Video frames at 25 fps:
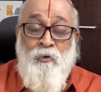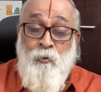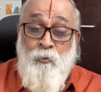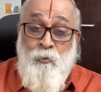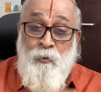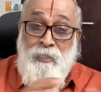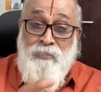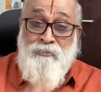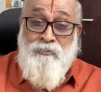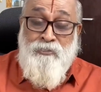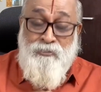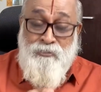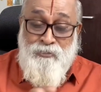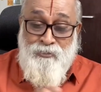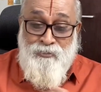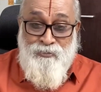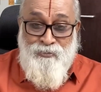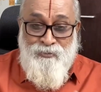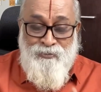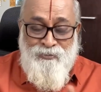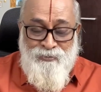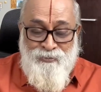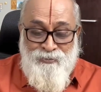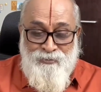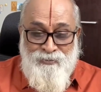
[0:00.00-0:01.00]
to
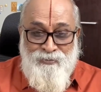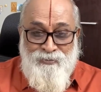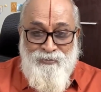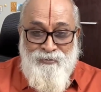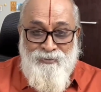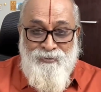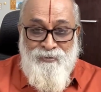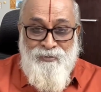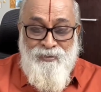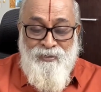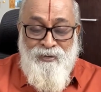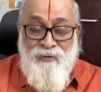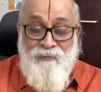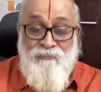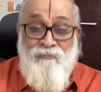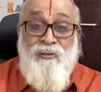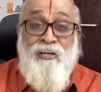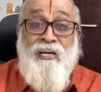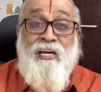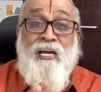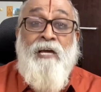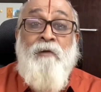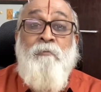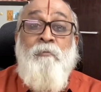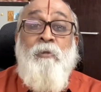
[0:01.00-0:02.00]
which
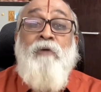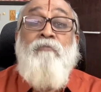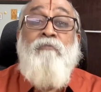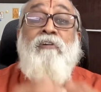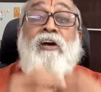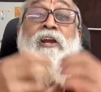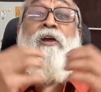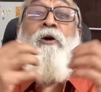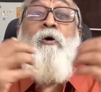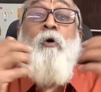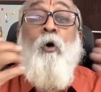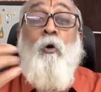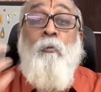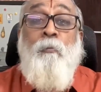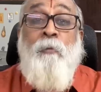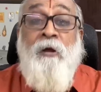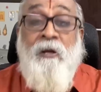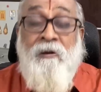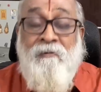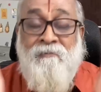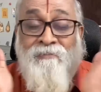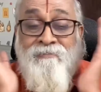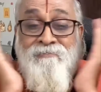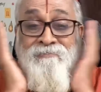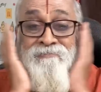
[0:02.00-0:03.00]
we can be very
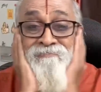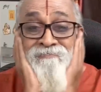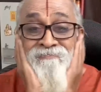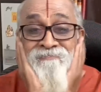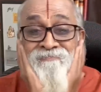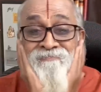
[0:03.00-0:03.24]
open.